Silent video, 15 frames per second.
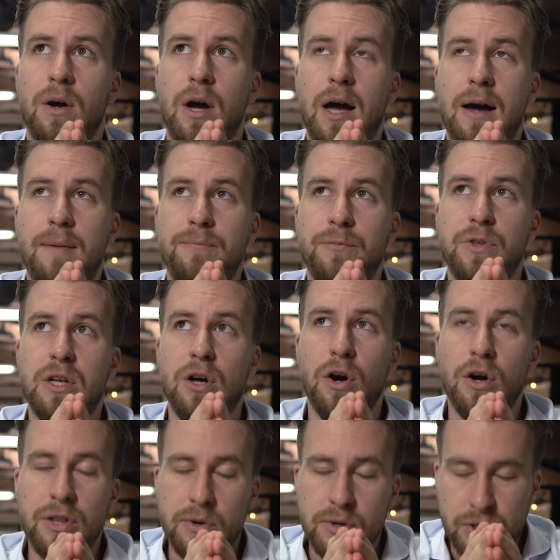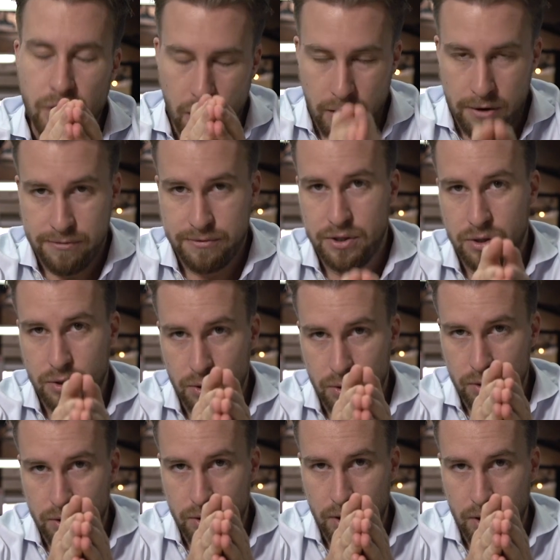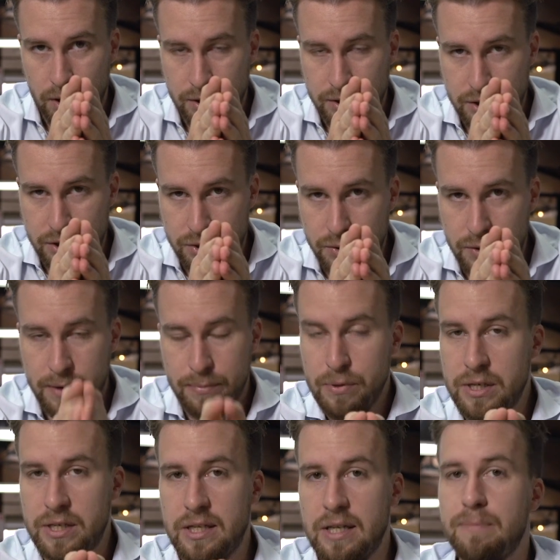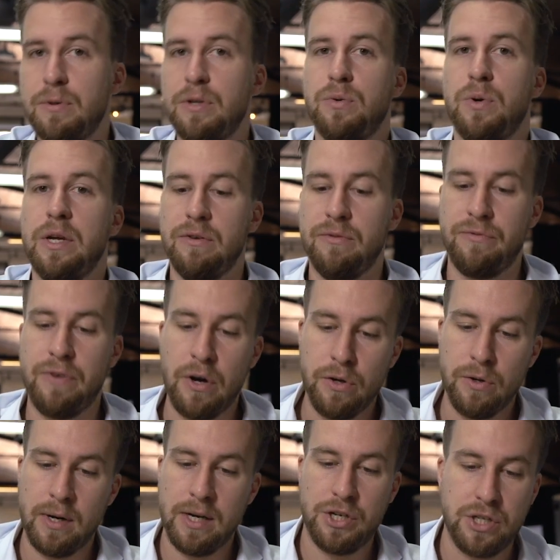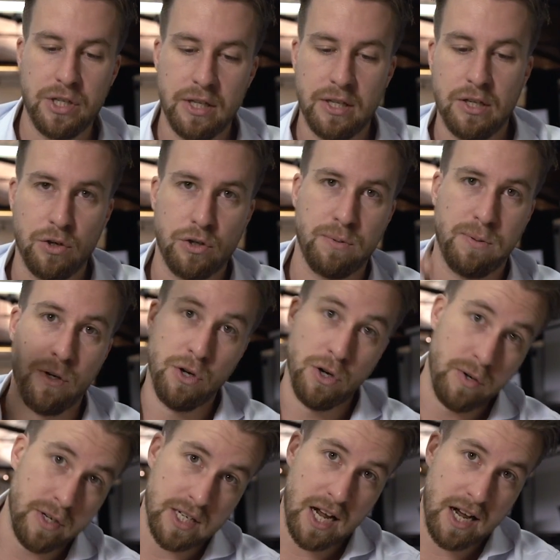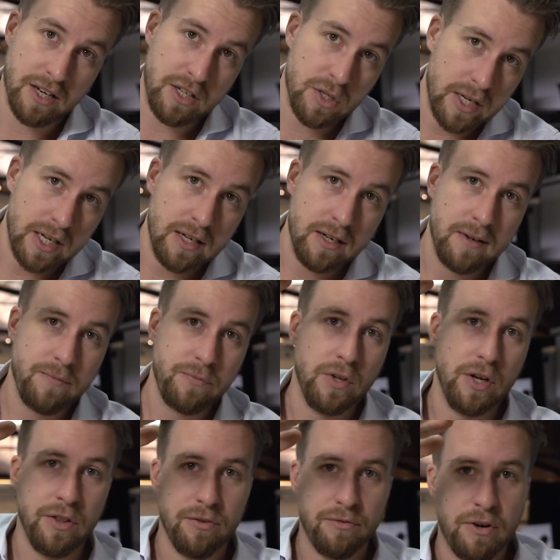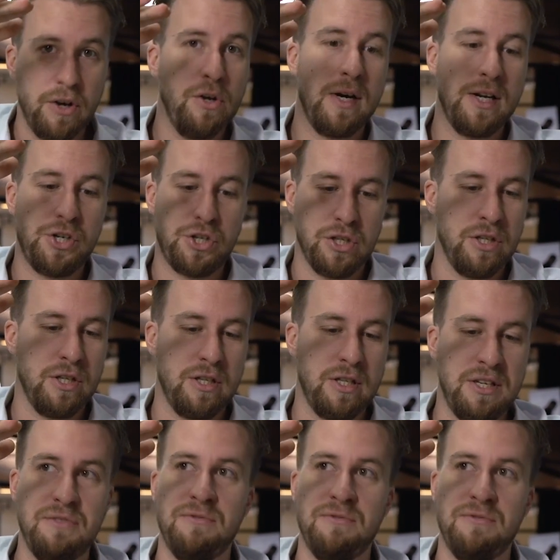There is often a discrepancy between the valuation that the entrepreneur is arguing and the valuation that the